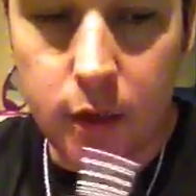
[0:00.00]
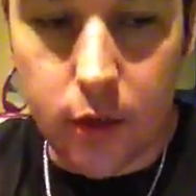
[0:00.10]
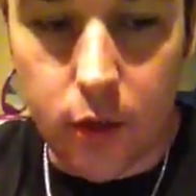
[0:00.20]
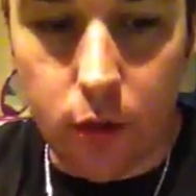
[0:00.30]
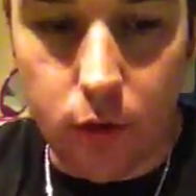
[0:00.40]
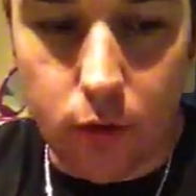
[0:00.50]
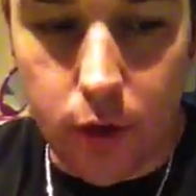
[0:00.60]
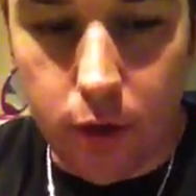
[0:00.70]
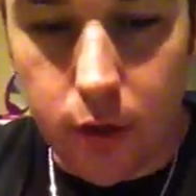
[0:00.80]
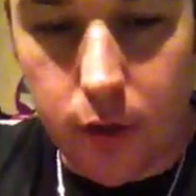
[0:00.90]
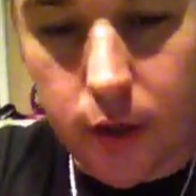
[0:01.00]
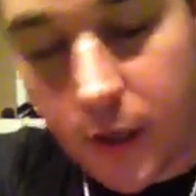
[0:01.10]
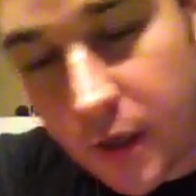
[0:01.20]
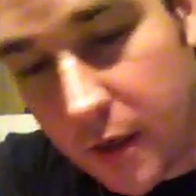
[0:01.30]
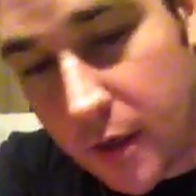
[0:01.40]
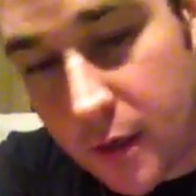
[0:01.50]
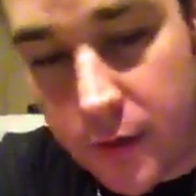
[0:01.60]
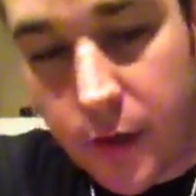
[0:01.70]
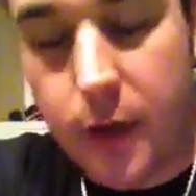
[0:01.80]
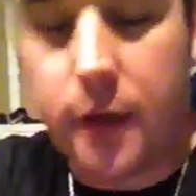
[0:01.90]
You can get
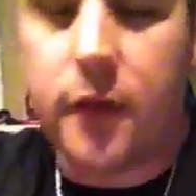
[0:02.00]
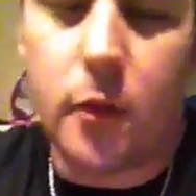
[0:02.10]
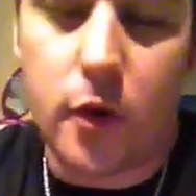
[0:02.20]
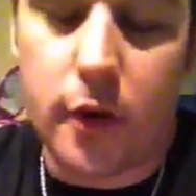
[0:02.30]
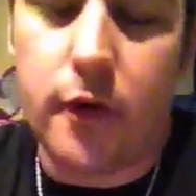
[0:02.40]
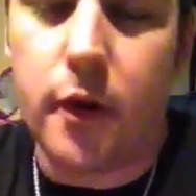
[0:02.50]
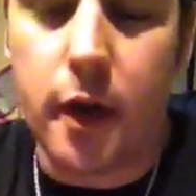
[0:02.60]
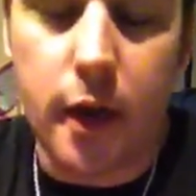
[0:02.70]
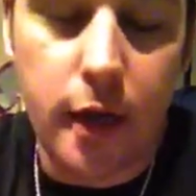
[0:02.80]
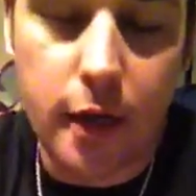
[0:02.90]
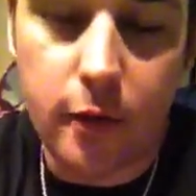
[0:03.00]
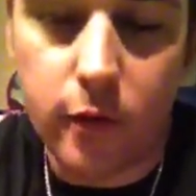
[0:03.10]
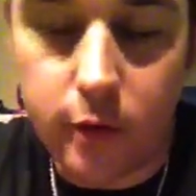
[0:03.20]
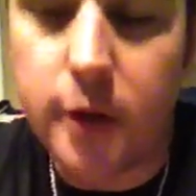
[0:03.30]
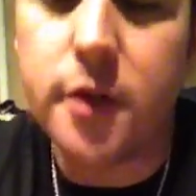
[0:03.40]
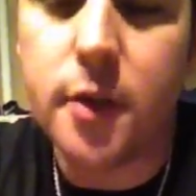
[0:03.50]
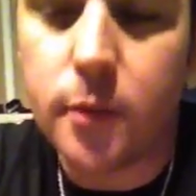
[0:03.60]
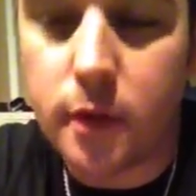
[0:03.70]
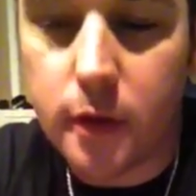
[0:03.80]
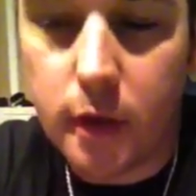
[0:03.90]
tons of mods a heck of a lot
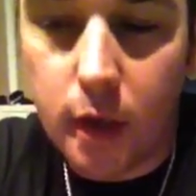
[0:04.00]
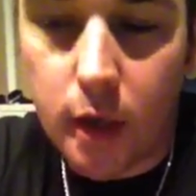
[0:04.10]
cheaper.